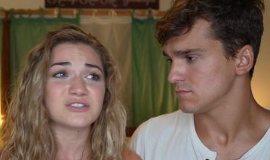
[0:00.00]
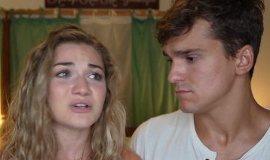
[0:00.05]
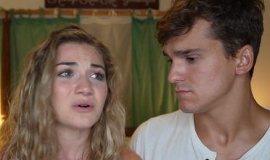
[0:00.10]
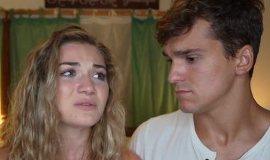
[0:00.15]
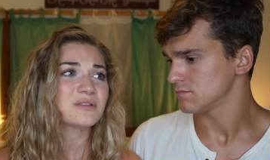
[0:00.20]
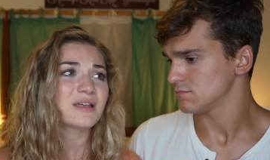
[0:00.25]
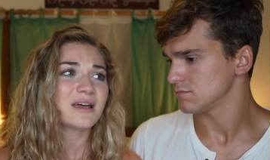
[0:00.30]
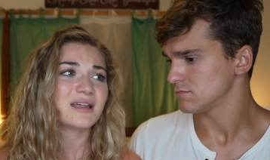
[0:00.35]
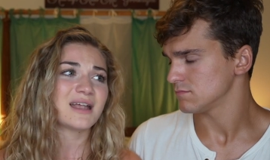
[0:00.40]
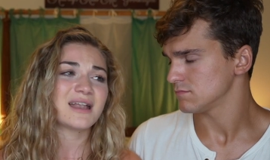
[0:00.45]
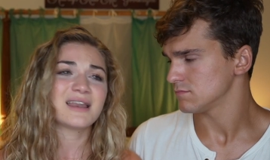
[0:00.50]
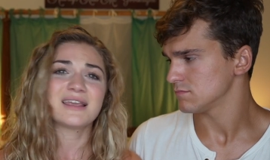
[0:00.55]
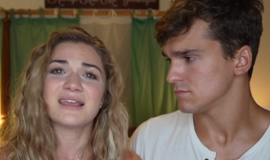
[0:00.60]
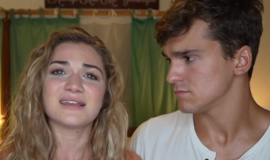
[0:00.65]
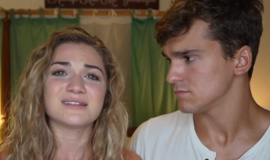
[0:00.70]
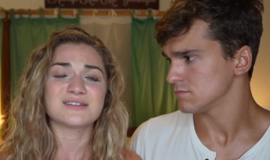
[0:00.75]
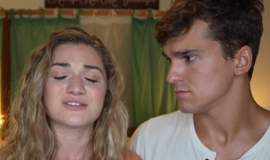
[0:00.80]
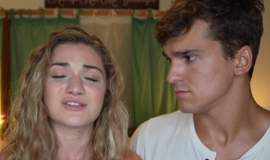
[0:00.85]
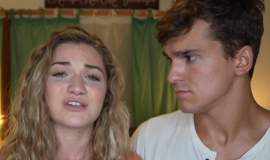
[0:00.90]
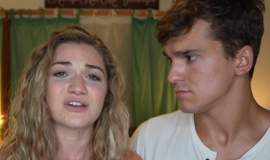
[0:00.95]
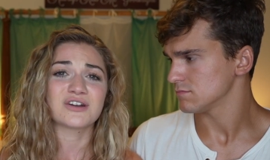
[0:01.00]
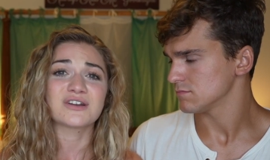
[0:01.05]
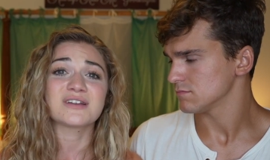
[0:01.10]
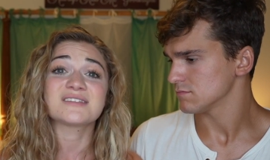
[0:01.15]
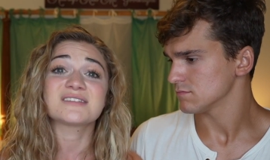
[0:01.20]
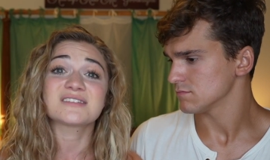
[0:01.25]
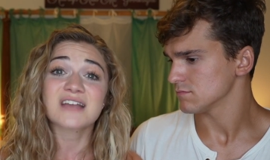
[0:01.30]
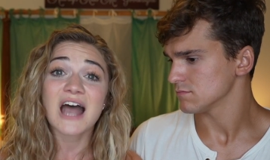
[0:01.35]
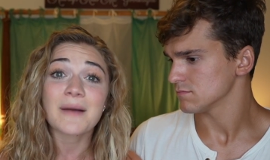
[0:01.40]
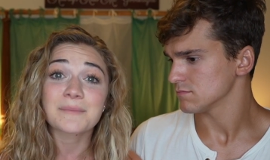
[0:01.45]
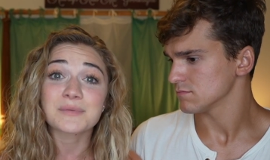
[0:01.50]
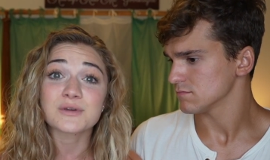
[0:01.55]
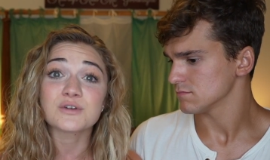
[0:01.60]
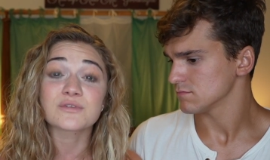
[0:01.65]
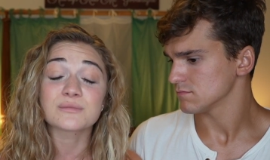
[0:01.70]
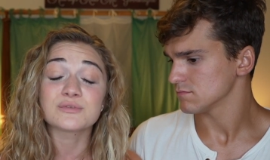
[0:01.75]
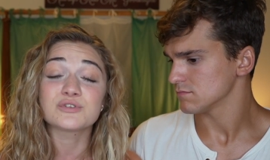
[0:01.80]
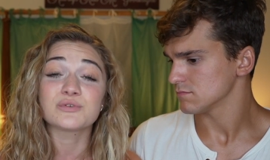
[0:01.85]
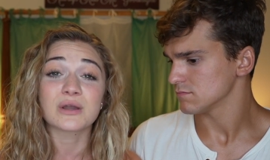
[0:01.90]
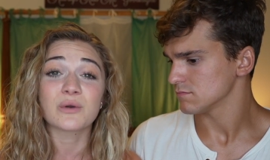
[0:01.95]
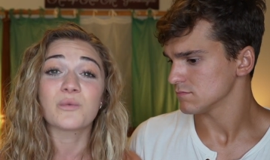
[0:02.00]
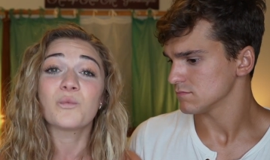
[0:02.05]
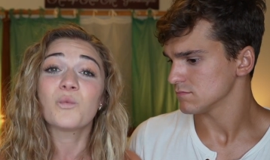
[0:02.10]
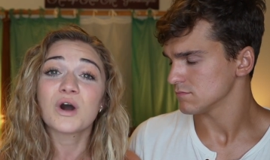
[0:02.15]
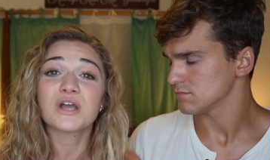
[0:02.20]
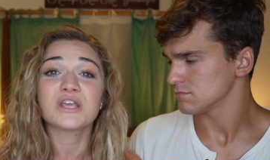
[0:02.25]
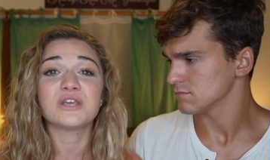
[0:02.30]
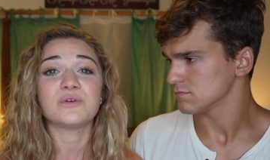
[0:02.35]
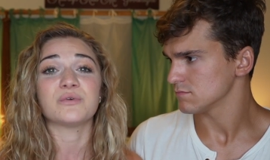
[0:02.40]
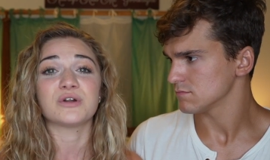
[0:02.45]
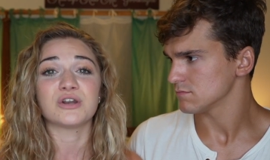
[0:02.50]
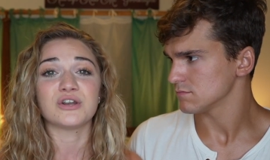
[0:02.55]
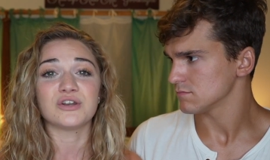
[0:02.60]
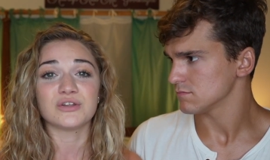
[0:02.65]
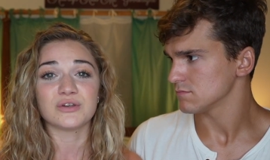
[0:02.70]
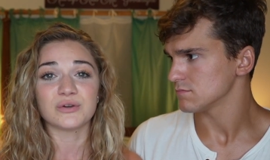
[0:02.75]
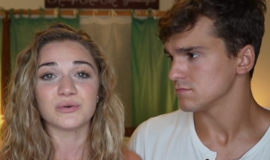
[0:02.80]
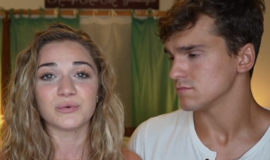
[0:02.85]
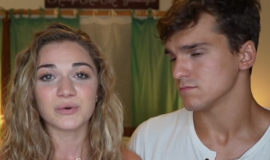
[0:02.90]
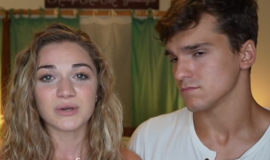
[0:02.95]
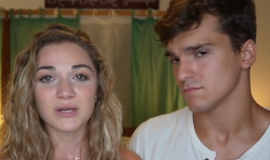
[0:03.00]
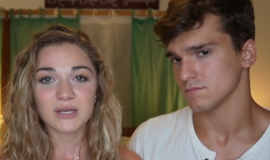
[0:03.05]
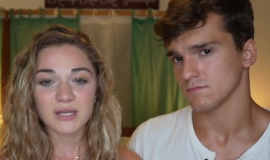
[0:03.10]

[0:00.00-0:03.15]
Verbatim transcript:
Speaker 1: Don't let any insecurity stop you from doing what you want to do